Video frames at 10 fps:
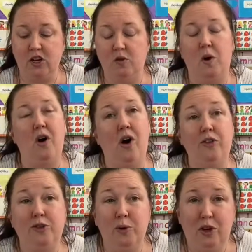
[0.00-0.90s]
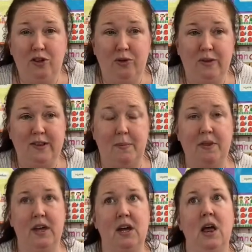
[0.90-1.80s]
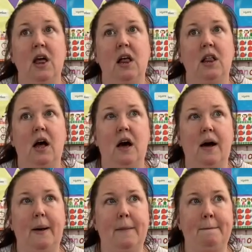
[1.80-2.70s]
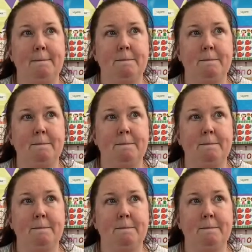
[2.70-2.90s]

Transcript: You also could use something um,